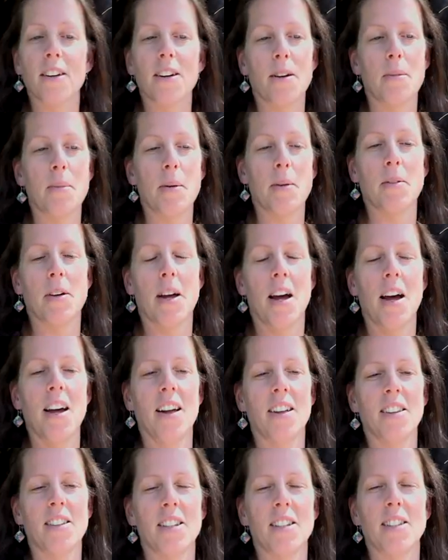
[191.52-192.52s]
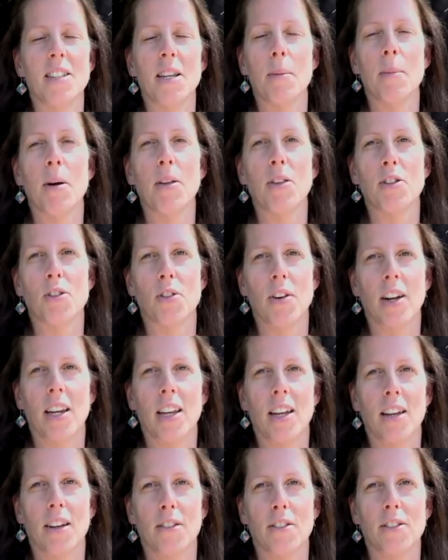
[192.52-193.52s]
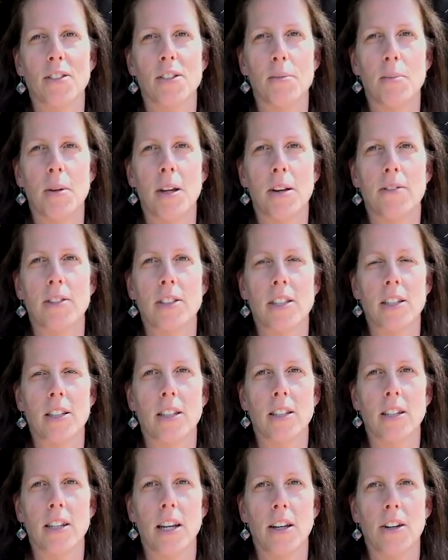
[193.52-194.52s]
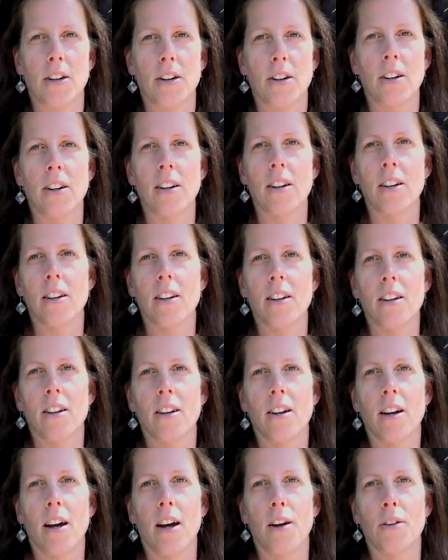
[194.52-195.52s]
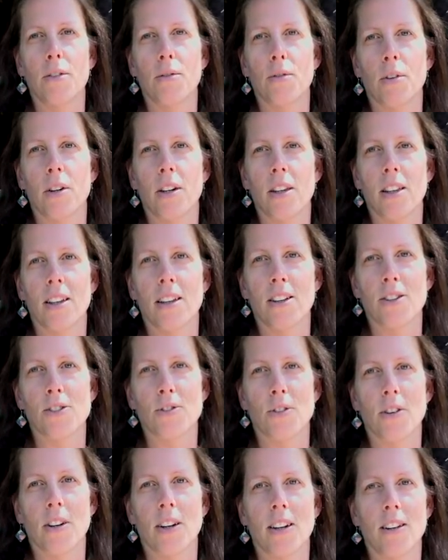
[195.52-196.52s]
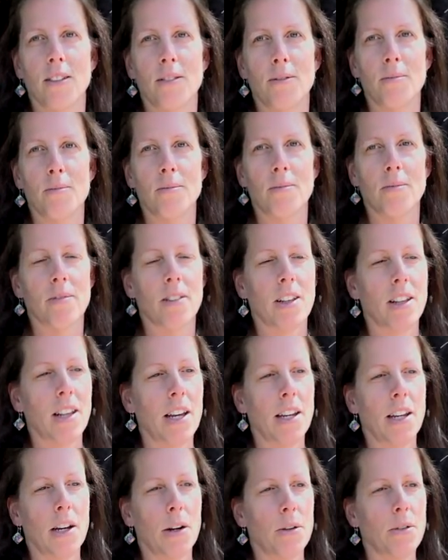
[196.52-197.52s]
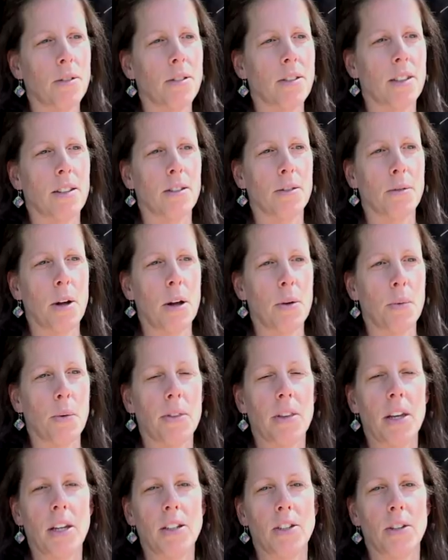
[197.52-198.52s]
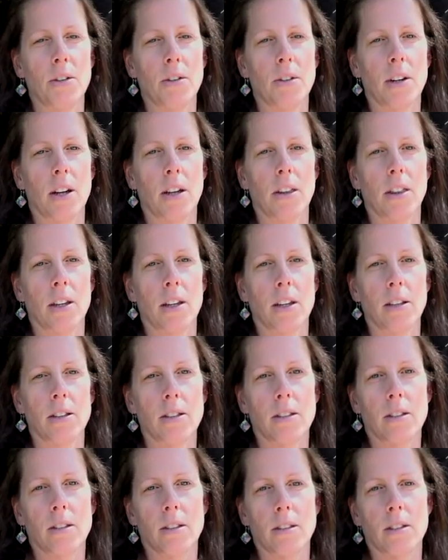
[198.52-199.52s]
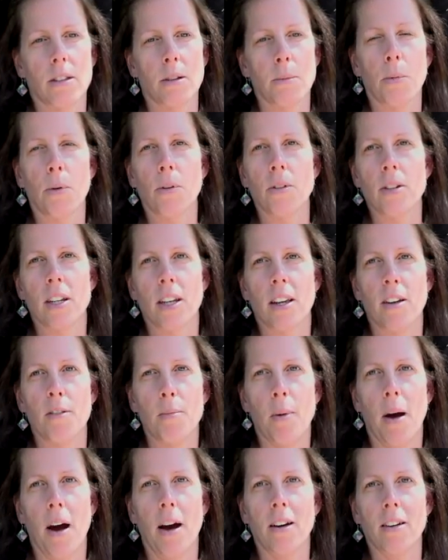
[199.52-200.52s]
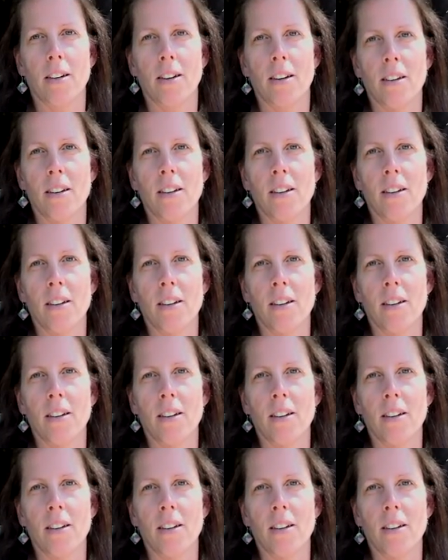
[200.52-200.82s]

to see about the training to be a facilitator. I've really enjoyed the Lighthouse and what they do, and I think it's important to give back.